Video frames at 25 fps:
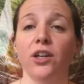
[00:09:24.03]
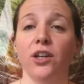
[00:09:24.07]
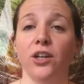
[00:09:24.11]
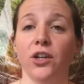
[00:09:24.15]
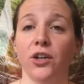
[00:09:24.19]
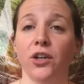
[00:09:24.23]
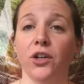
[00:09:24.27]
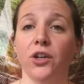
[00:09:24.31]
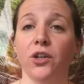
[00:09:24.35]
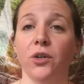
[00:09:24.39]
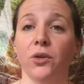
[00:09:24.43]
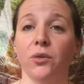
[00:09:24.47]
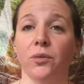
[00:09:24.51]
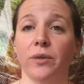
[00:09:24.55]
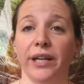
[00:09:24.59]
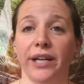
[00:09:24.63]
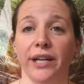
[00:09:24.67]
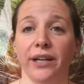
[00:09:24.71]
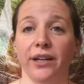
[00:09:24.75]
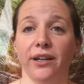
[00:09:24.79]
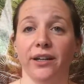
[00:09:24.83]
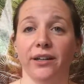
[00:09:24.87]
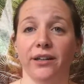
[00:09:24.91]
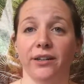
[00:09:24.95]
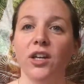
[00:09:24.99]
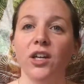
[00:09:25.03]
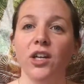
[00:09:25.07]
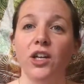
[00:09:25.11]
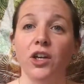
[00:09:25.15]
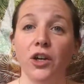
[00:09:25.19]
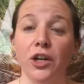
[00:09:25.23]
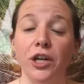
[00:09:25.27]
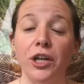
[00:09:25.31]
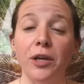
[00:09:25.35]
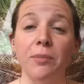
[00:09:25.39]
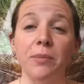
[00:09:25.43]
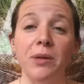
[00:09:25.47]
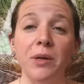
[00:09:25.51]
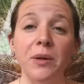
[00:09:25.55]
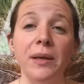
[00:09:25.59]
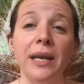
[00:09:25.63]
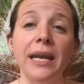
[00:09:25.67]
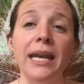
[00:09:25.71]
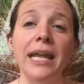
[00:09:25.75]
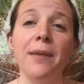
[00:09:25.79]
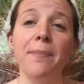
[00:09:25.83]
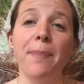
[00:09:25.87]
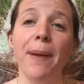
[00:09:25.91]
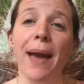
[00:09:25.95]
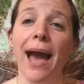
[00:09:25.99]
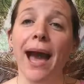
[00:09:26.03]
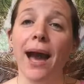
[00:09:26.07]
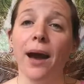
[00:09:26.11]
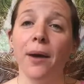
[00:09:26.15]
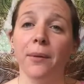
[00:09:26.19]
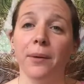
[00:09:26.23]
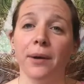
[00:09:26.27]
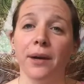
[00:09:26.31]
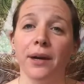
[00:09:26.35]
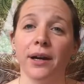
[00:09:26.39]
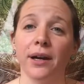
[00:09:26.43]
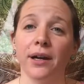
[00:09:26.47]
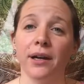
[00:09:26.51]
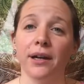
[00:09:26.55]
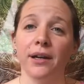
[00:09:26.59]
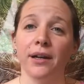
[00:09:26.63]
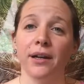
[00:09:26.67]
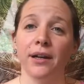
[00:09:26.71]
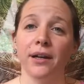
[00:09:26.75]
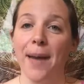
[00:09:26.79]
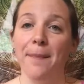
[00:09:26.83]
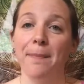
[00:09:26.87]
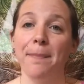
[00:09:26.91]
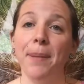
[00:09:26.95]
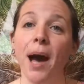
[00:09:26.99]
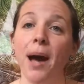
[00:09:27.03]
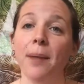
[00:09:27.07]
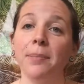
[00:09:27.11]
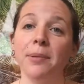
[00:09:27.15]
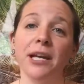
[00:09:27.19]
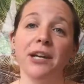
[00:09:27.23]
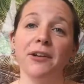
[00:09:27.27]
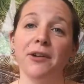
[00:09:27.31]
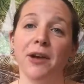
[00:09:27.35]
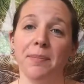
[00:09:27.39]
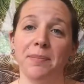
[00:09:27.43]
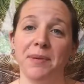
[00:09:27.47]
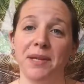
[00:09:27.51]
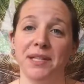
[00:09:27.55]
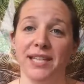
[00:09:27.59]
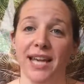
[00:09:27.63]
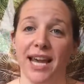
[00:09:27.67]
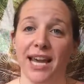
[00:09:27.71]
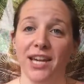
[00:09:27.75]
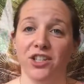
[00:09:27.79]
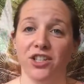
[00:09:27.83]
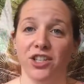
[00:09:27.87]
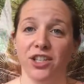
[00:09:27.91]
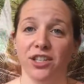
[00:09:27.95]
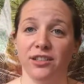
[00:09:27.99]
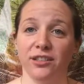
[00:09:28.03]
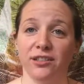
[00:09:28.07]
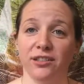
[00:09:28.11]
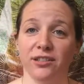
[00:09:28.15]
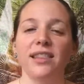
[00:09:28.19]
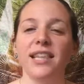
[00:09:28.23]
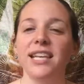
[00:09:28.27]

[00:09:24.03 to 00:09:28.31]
your career, your community power, and public reputation.